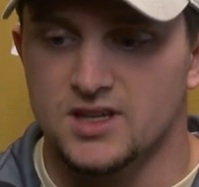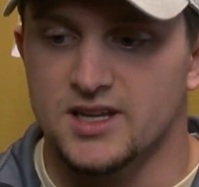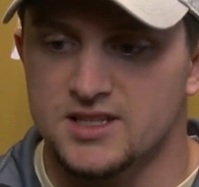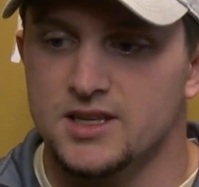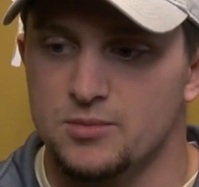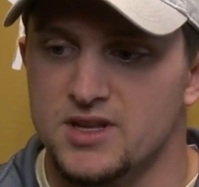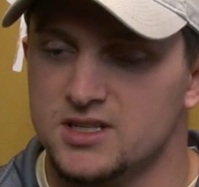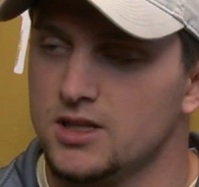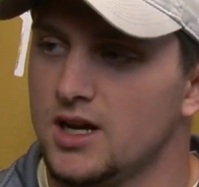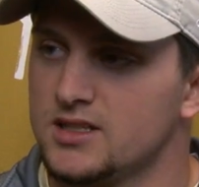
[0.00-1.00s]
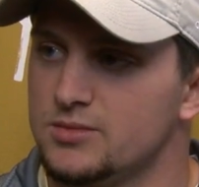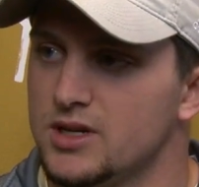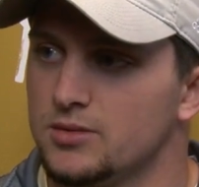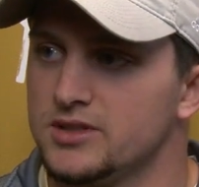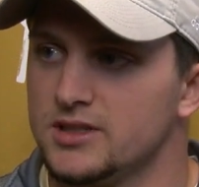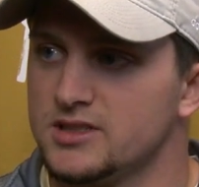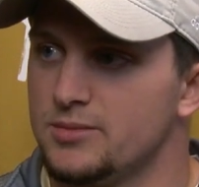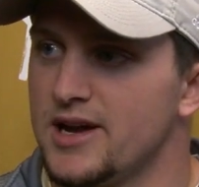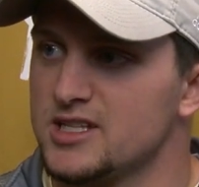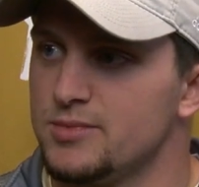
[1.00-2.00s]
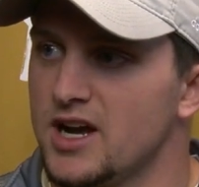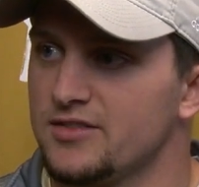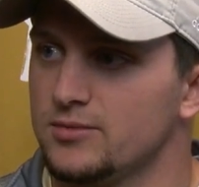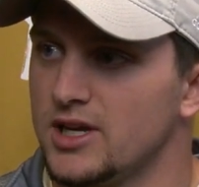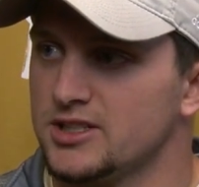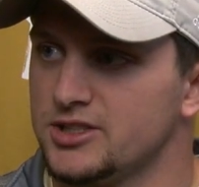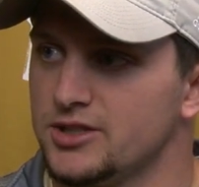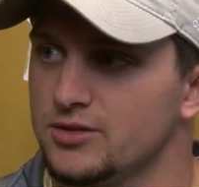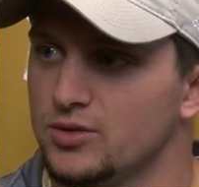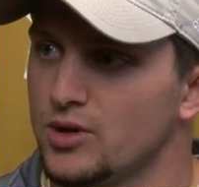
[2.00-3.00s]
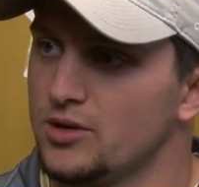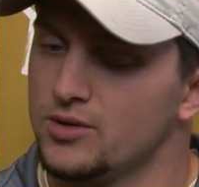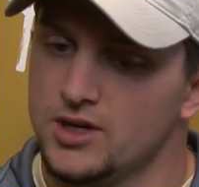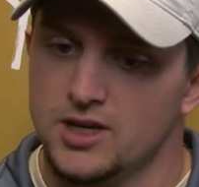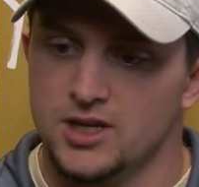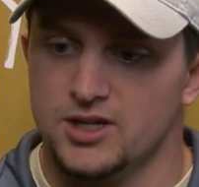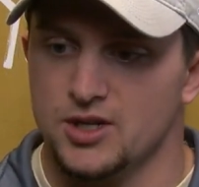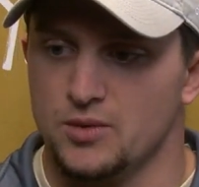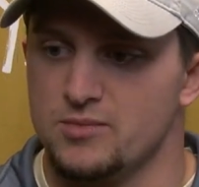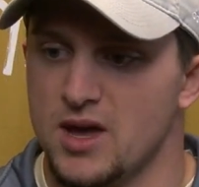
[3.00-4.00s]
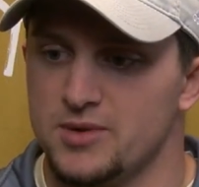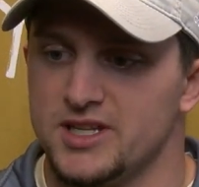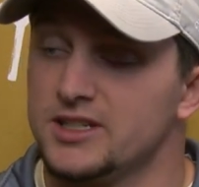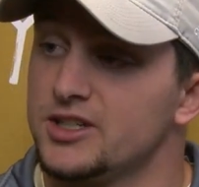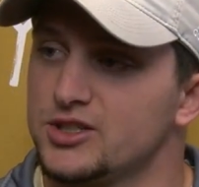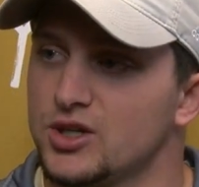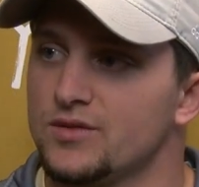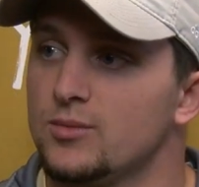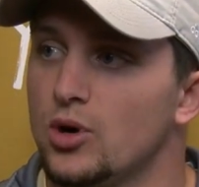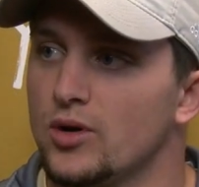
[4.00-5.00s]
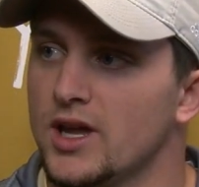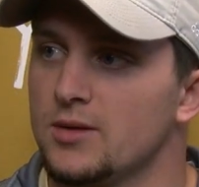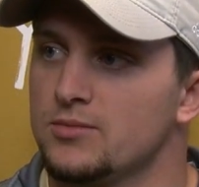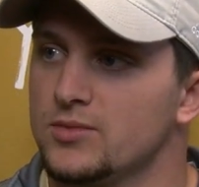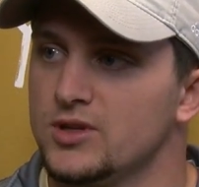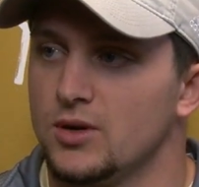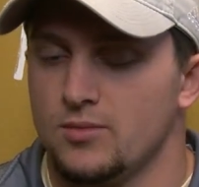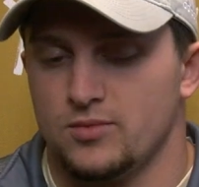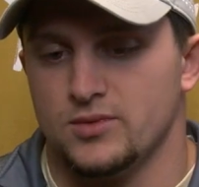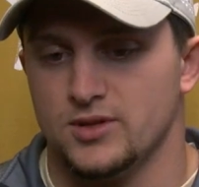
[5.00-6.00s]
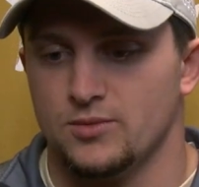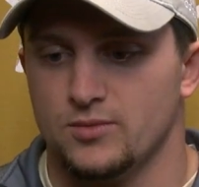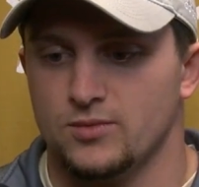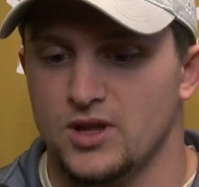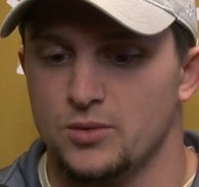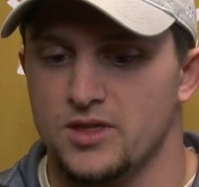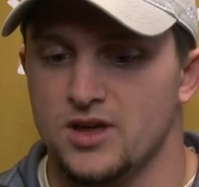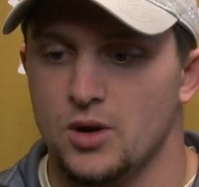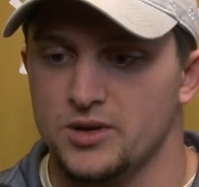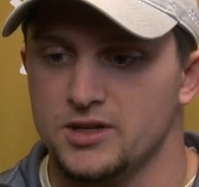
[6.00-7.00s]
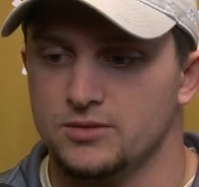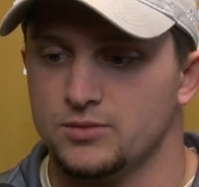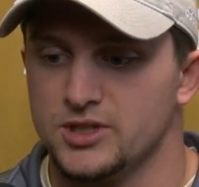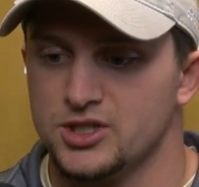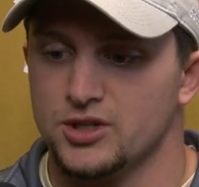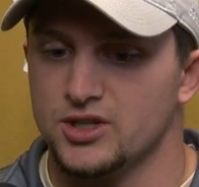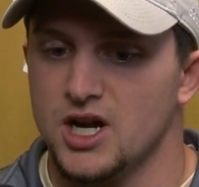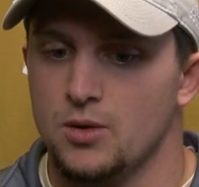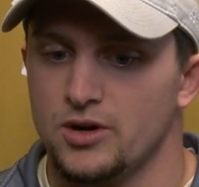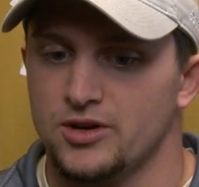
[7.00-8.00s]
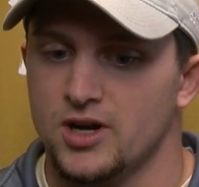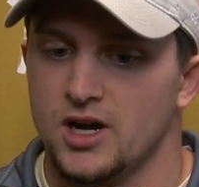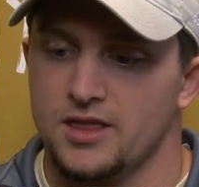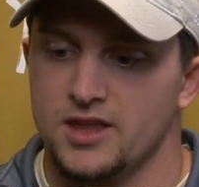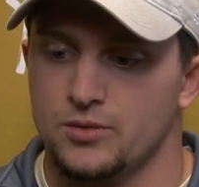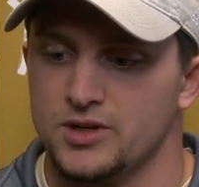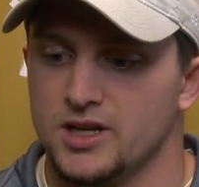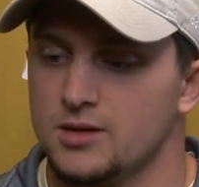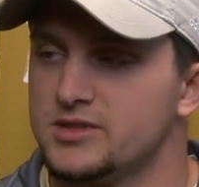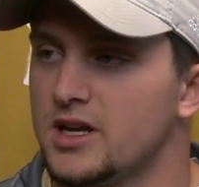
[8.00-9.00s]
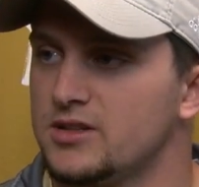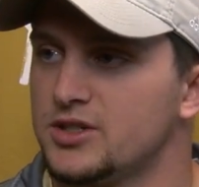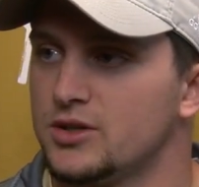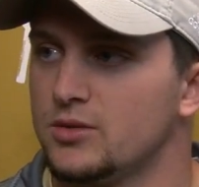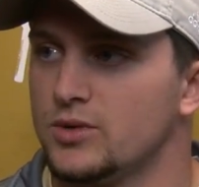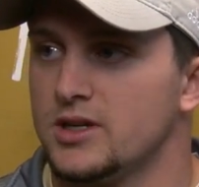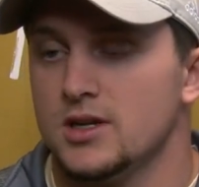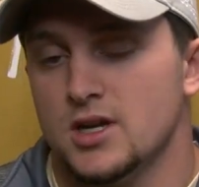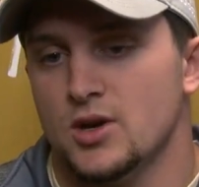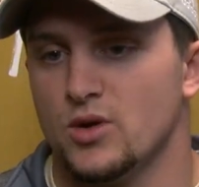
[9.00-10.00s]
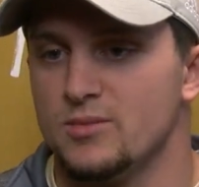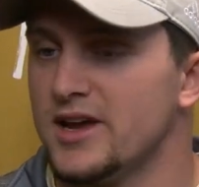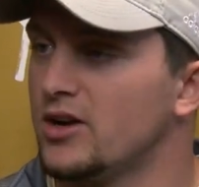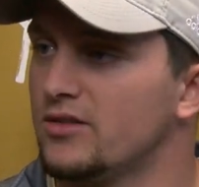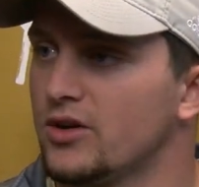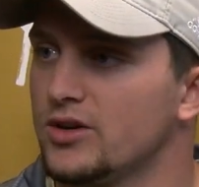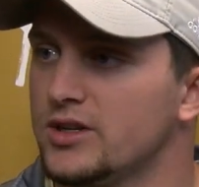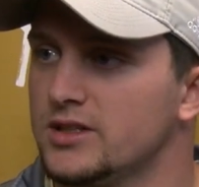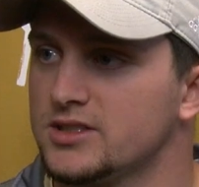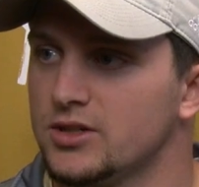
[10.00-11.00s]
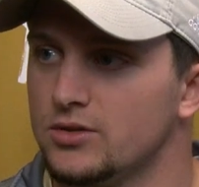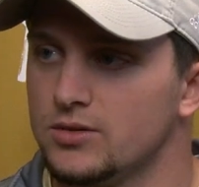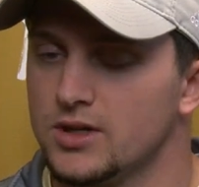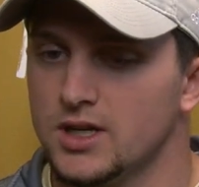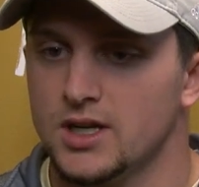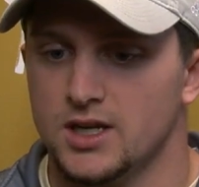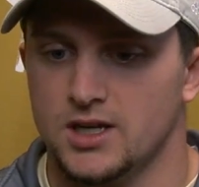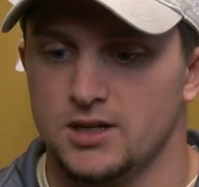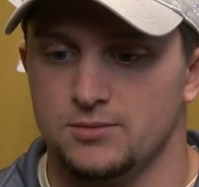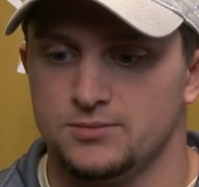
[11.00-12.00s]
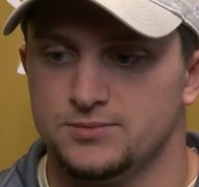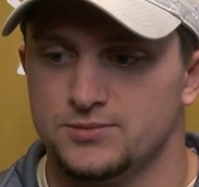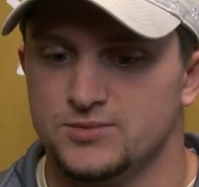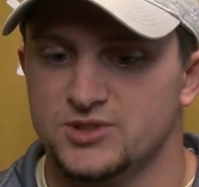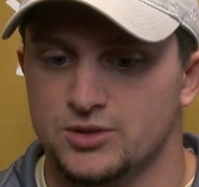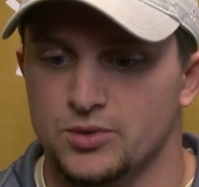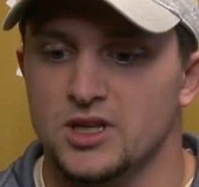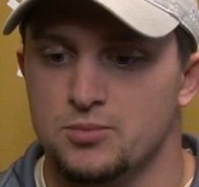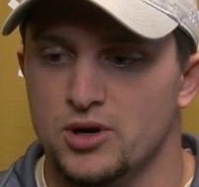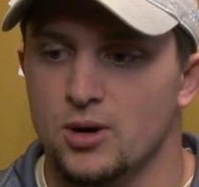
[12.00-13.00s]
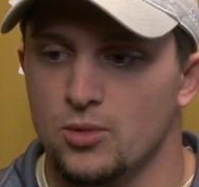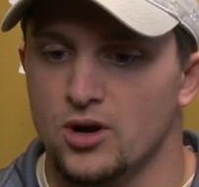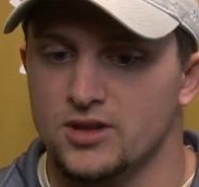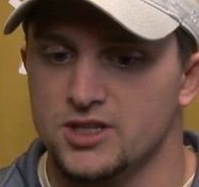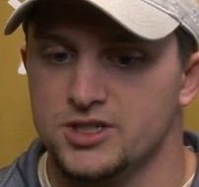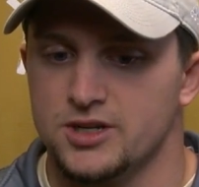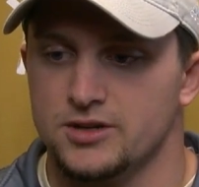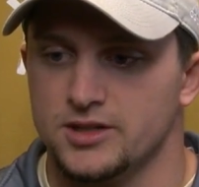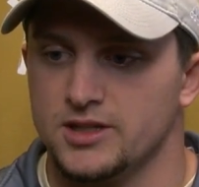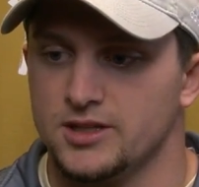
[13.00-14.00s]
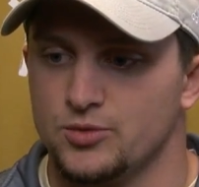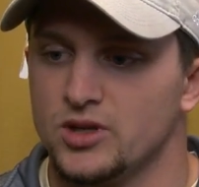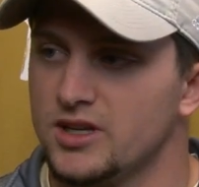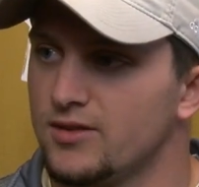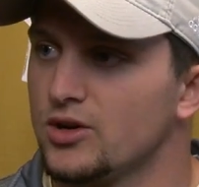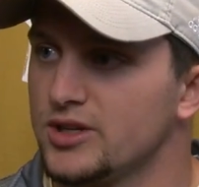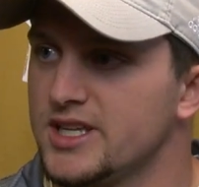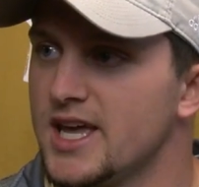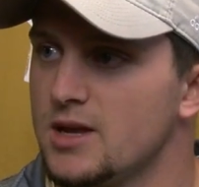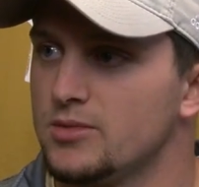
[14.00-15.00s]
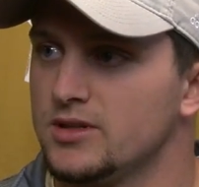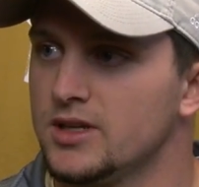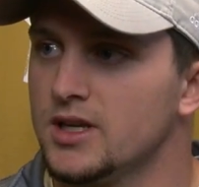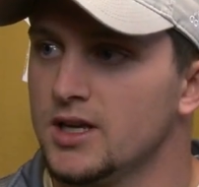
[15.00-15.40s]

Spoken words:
it means a lot to be able to bounce back from last year, where, you know, we maybe didn't deserve a bowl game. You know whether we thought we should have got one or not. I think when it comes down to it, we may not have earned it. So to really put our mark this year and really have earned a game and